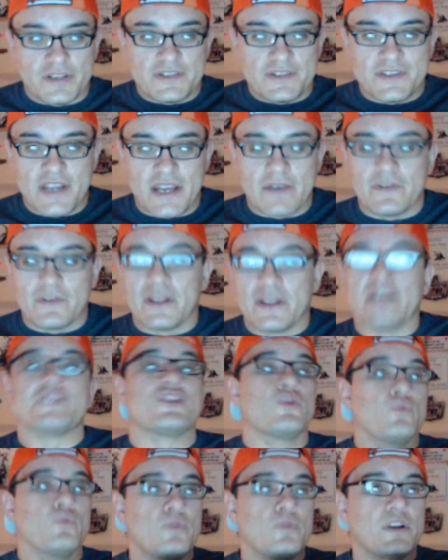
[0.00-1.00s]
said and everything else.
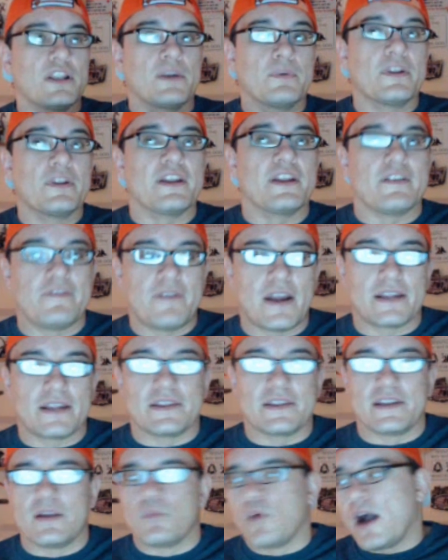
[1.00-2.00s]
It really, really
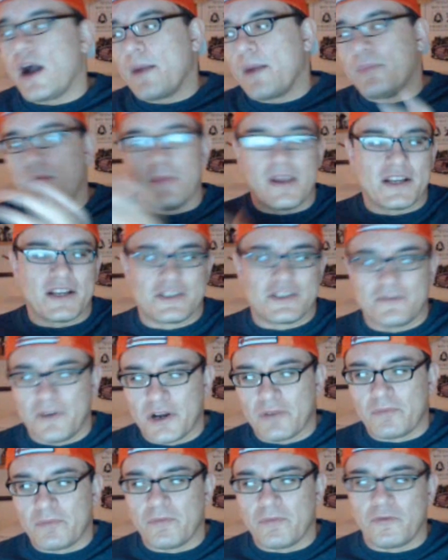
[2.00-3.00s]
affected him. Wapol makes
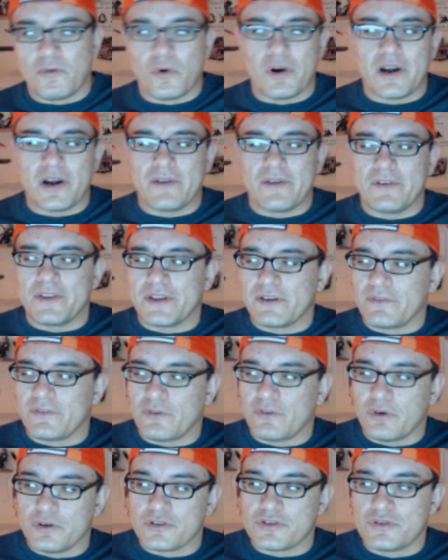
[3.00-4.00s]
fun of him for it and everything, of
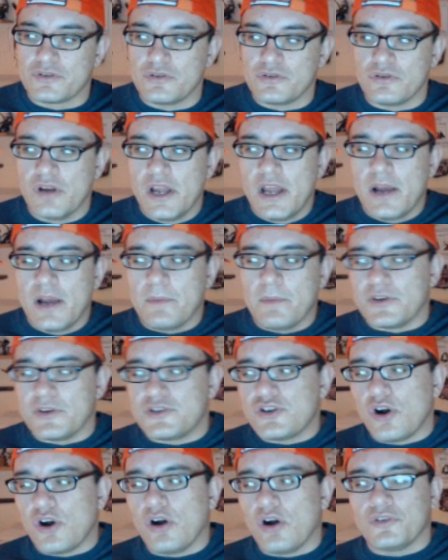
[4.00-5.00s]
course, too.
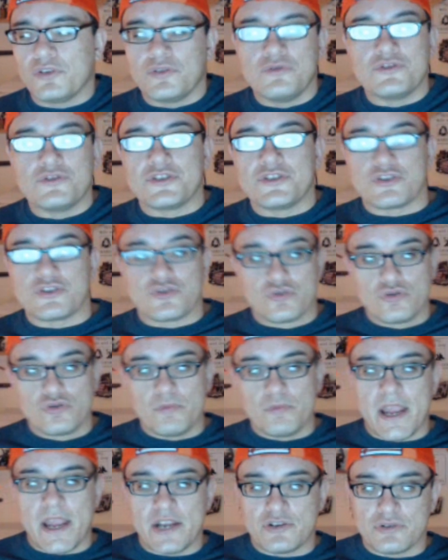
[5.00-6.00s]
But Dalton, who's this true
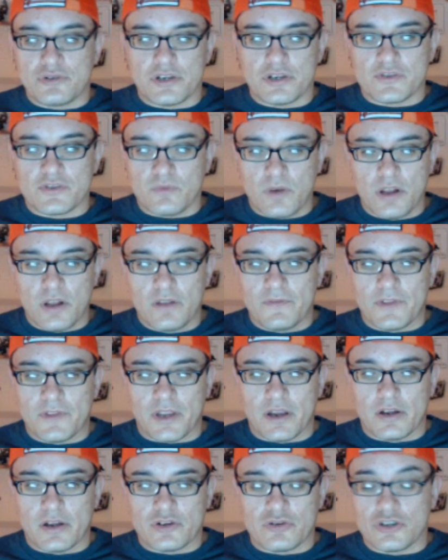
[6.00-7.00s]
patriot as well of the
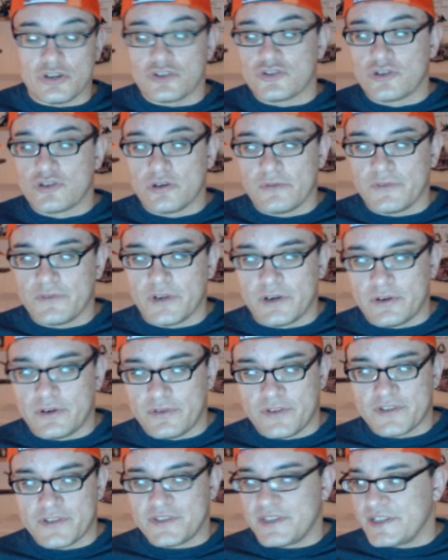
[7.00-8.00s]
country and served
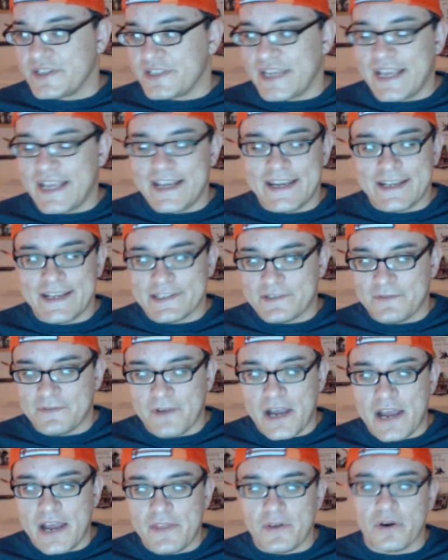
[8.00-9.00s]
under this idiot's
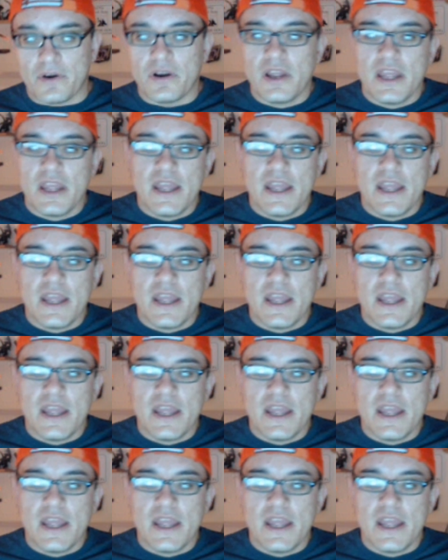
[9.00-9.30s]
father,